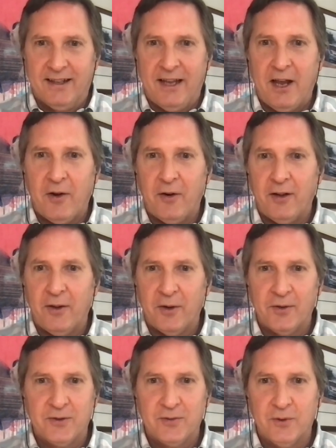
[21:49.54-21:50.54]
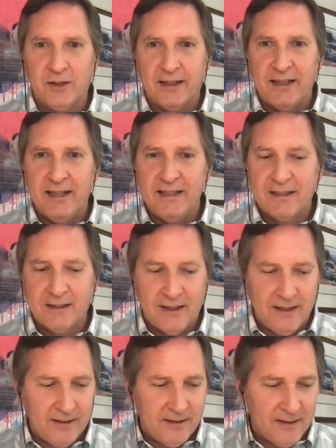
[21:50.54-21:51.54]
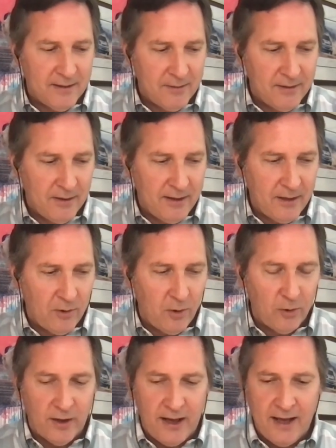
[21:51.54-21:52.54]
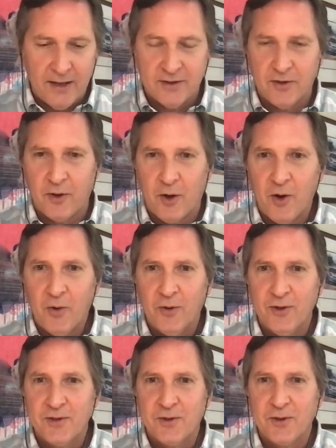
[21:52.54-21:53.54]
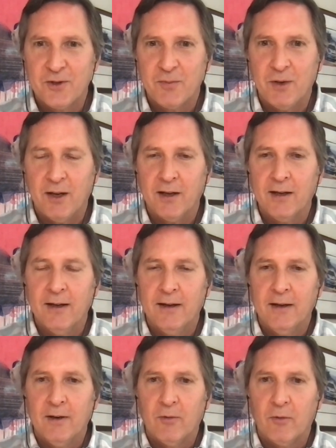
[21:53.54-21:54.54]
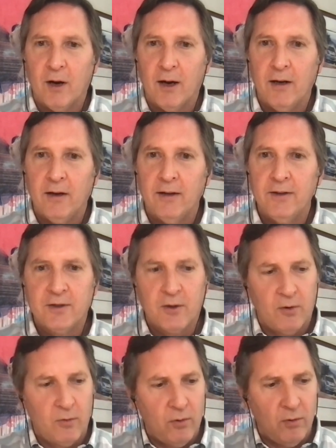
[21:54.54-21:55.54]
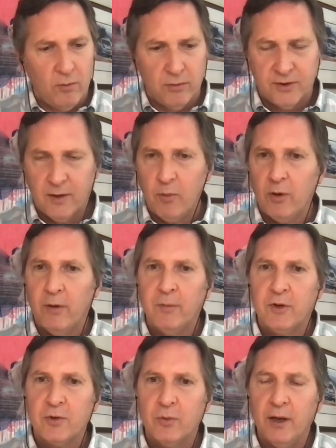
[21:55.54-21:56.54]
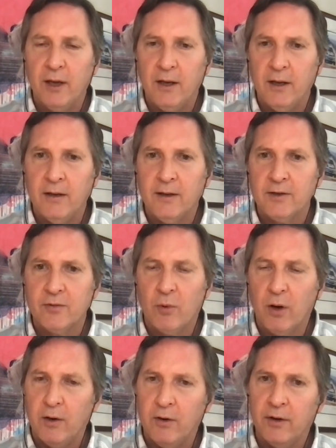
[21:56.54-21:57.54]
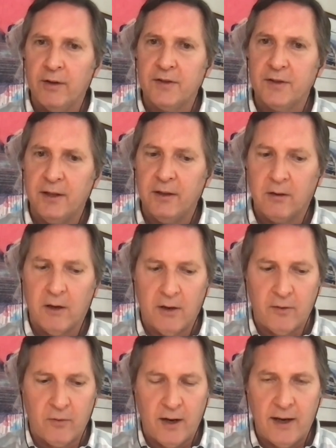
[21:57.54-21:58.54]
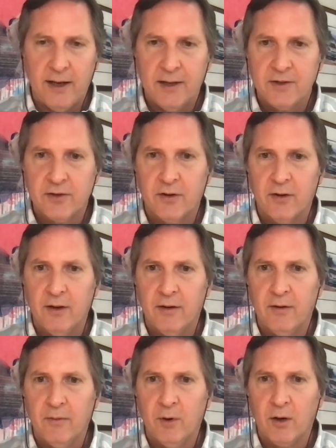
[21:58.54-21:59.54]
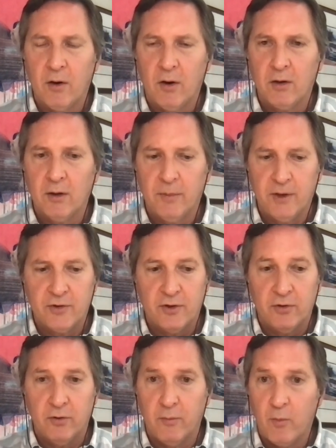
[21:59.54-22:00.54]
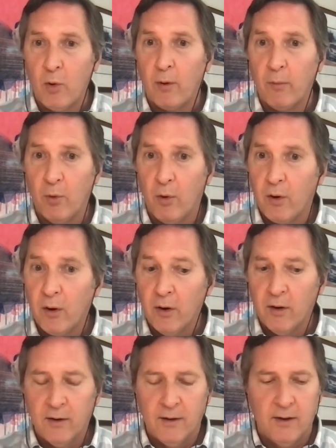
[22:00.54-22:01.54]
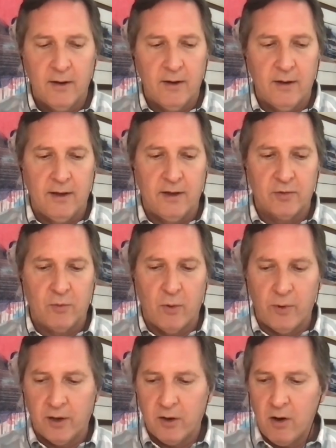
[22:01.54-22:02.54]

carry those really easily, uh, hold the hands of the owner, so to speak, right? And so somewhere in between is where you're going to see a lot of the right answer. What car companies are doing more and more is what we